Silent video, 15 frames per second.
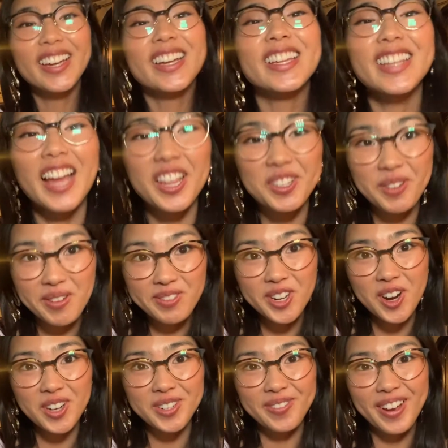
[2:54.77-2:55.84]
now that we've
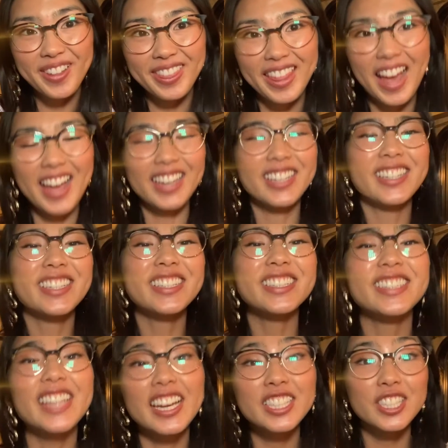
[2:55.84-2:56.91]
talked about that,
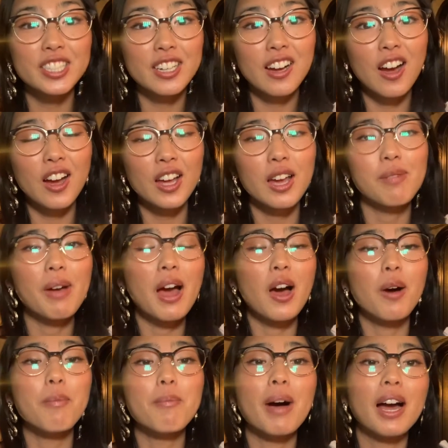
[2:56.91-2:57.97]
let's talk
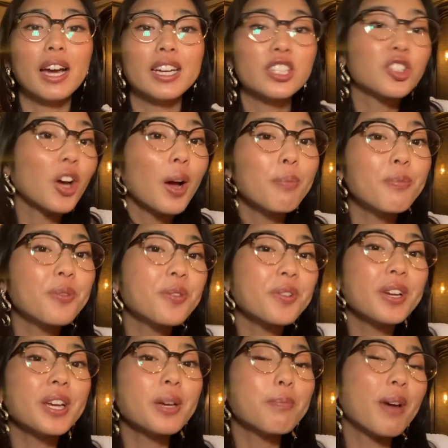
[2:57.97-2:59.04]
about my top
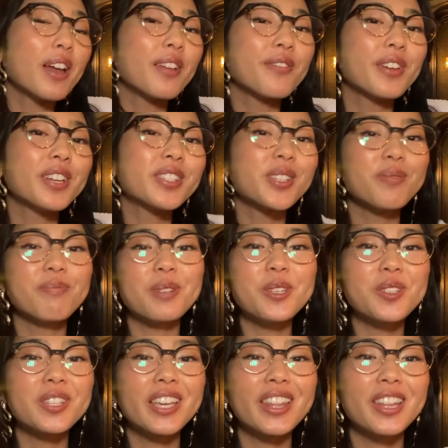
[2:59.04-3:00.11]
3 benefits of
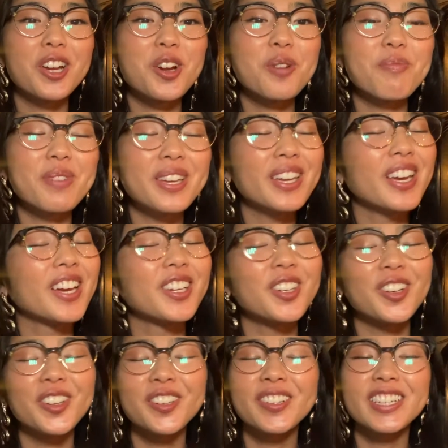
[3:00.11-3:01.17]
music therapy and
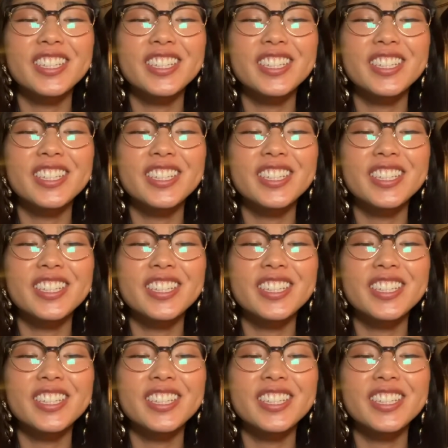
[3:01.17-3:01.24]
early